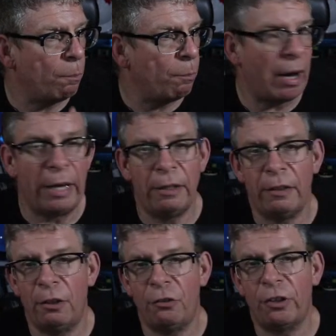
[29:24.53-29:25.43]
But
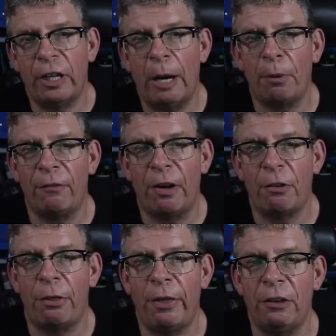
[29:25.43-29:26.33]
there's a couple of
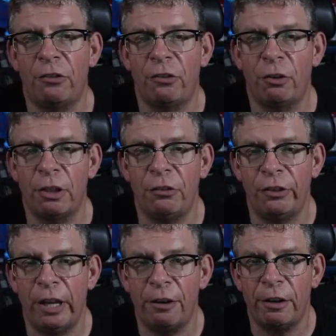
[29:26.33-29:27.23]
other things to
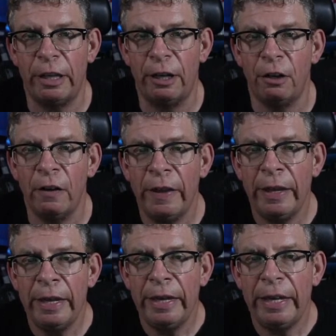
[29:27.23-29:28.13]
consider here
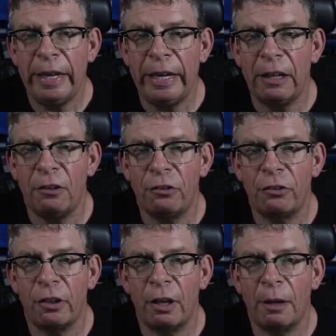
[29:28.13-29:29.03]

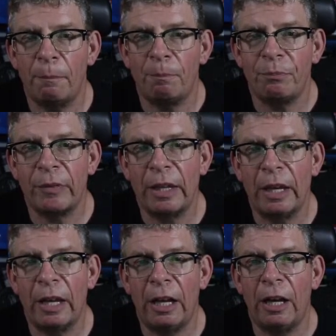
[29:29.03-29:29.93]
is
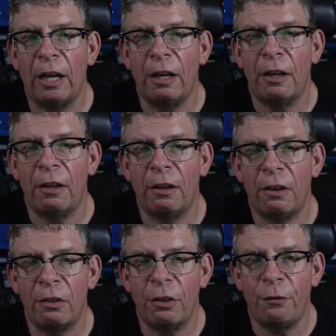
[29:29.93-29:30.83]

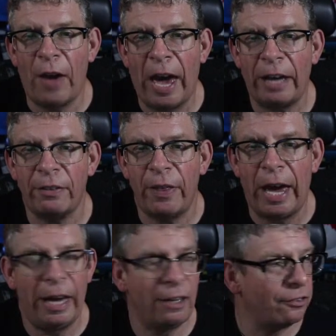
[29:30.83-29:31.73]
the fact
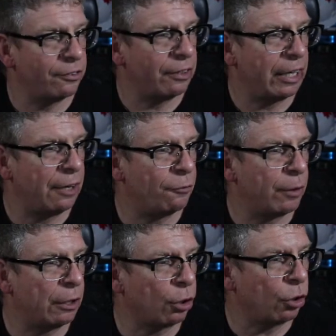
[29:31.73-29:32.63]
that, and if
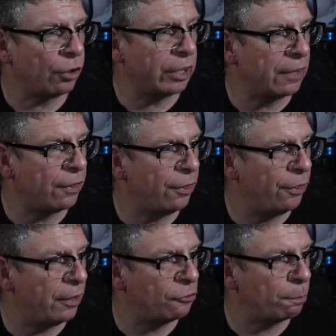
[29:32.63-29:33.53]
we look at
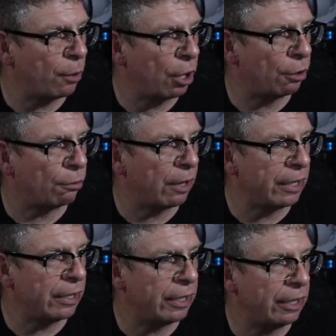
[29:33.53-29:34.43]
this part
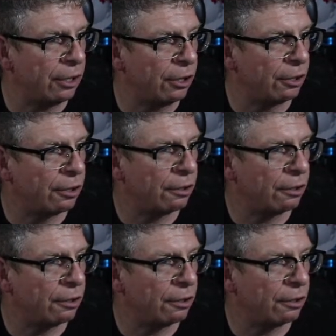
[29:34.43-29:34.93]
right here,